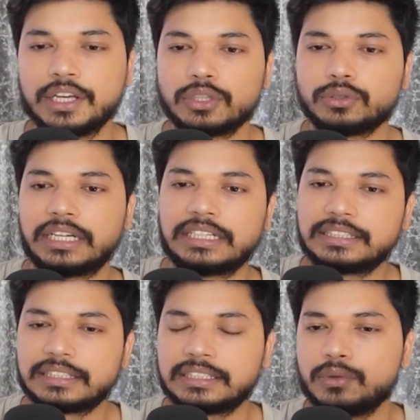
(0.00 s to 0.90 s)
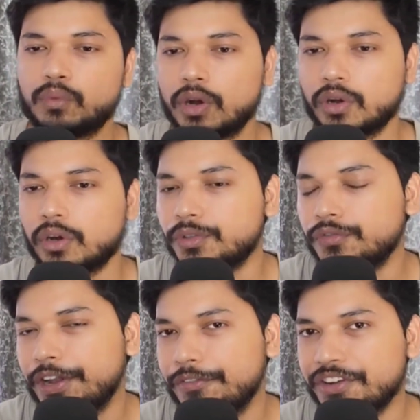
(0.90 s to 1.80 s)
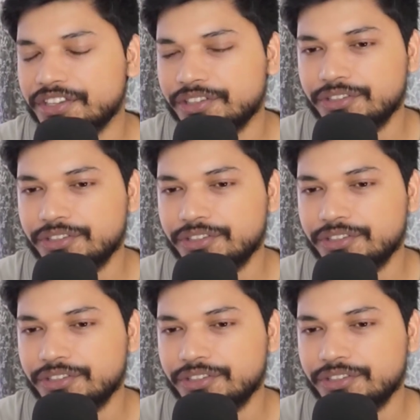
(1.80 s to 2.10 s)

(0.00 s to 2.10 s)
so that is the work of the verification